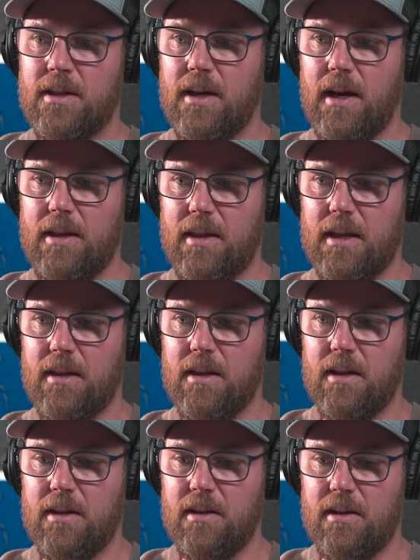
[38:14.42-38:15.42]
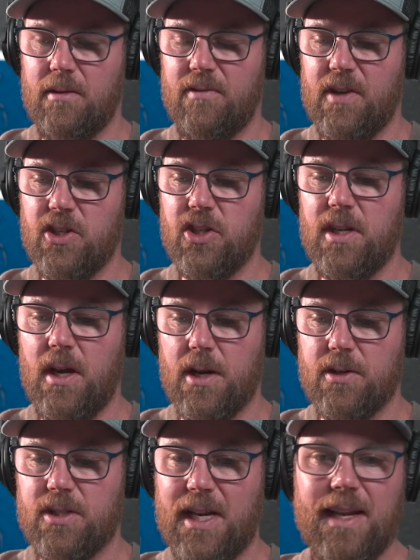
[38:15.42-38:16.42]
vision, the
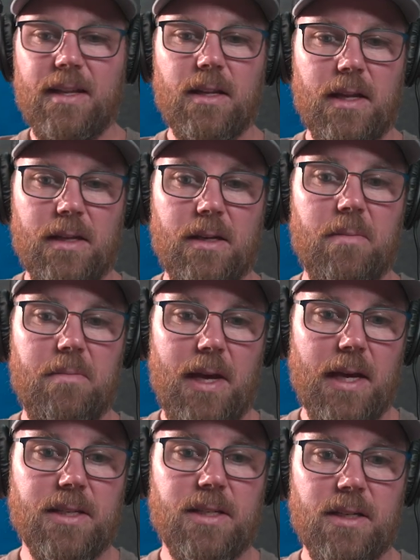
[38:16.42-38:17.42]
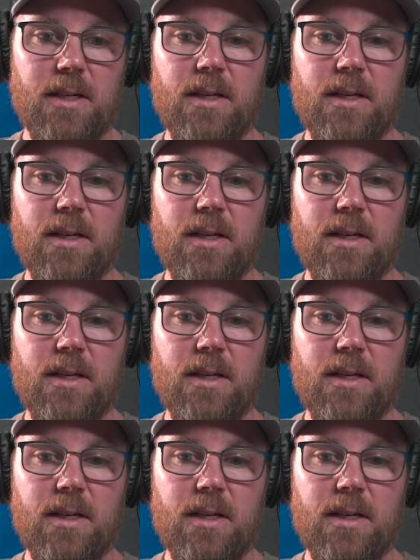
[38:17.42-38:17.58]
understanding, and the commit